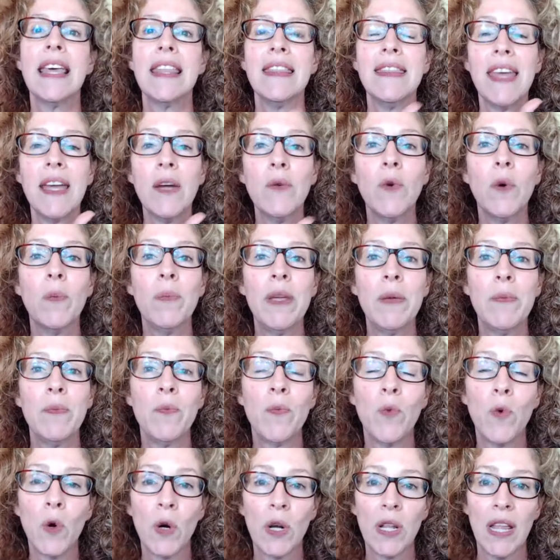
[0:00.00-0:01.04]
they will be
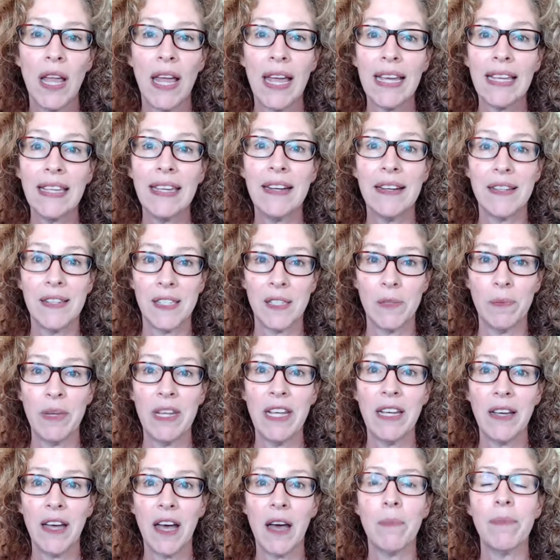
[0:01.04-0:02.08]
more likely to
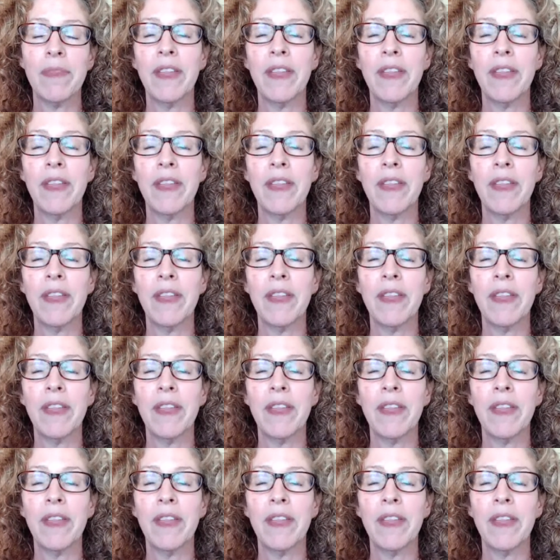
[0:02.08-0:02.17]
speak up.